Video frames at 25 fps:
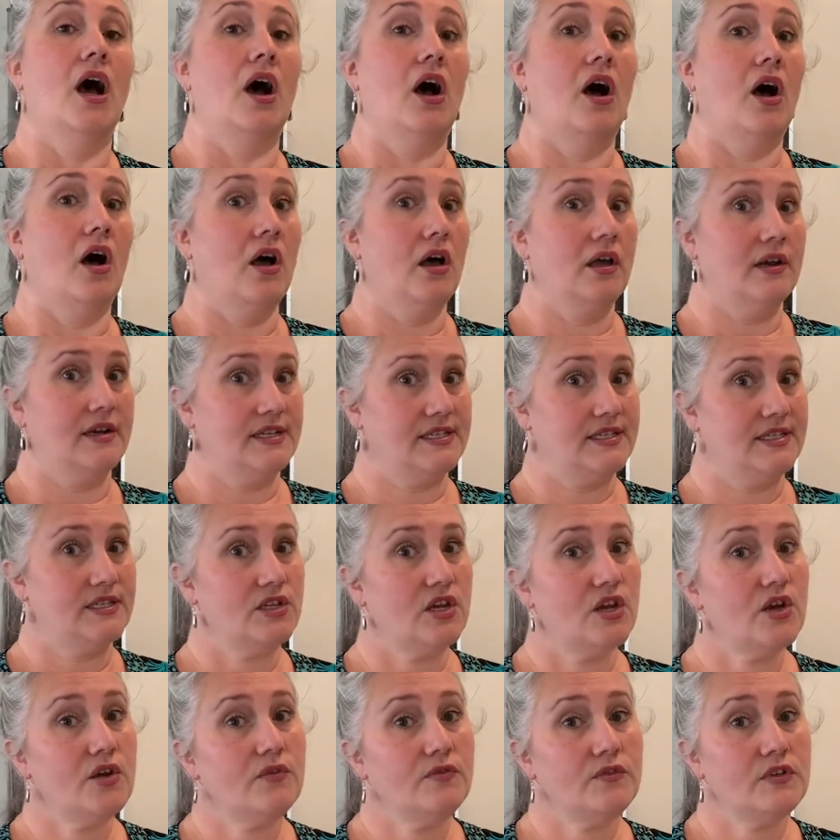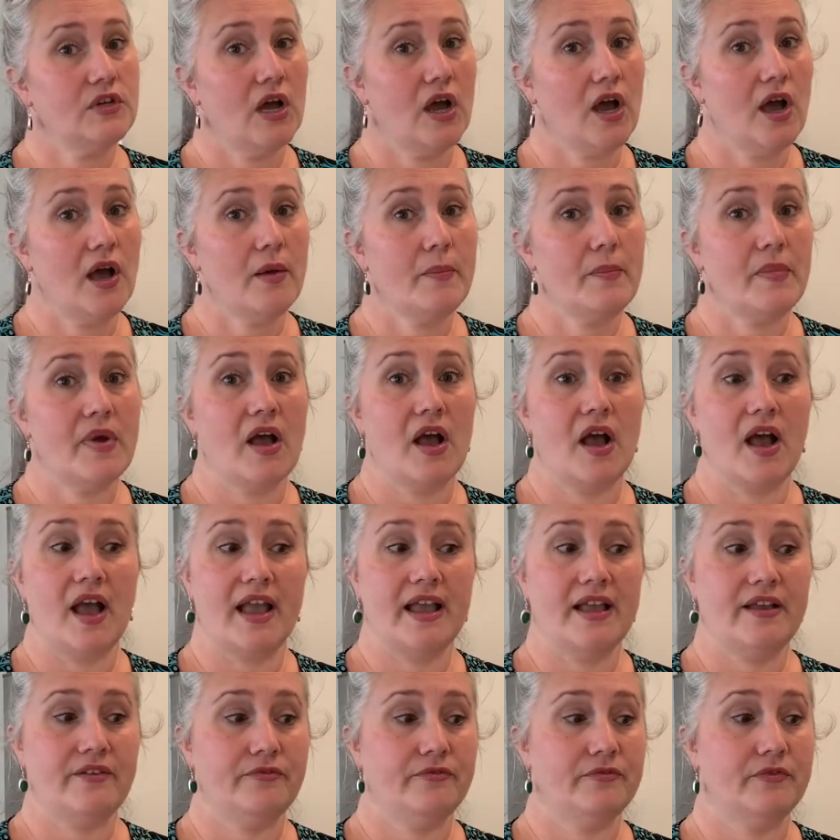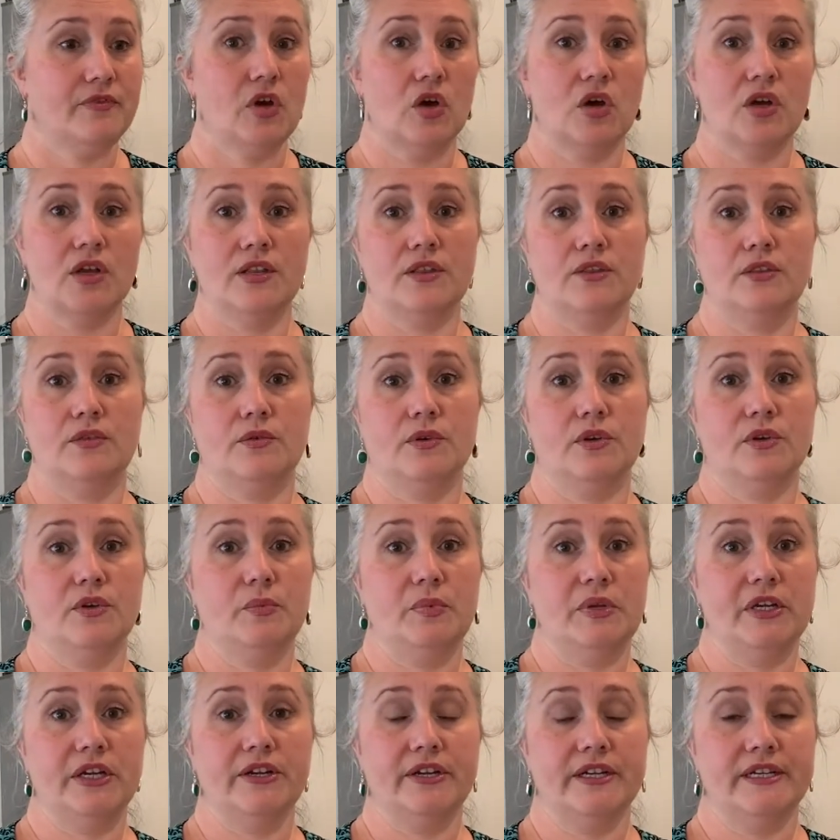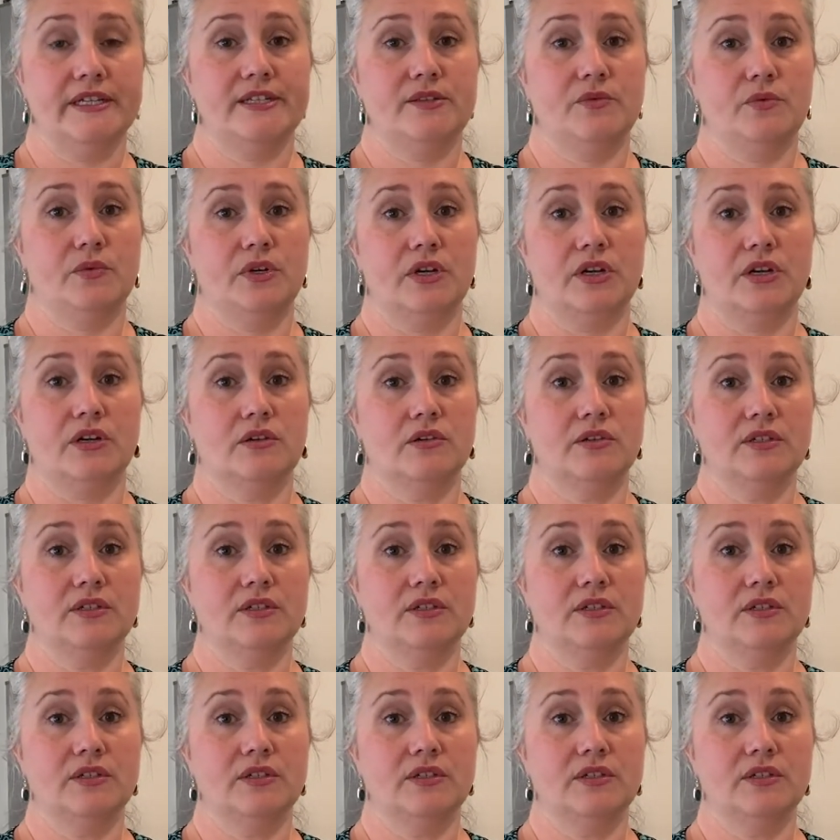On a stovetop, I have gone through periods where it'll